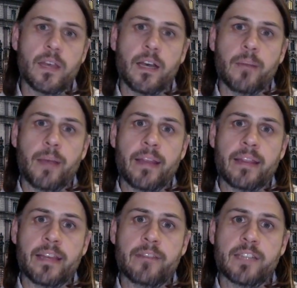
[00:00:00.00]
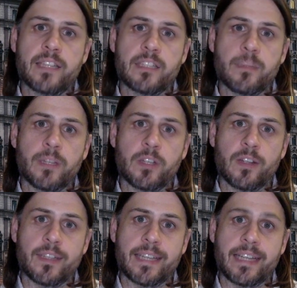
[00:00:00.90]
um, and they've seen some
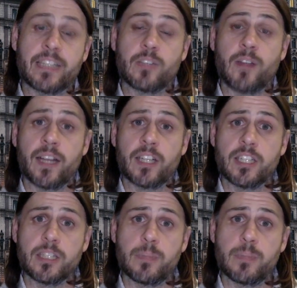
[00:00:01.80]
interesting interactions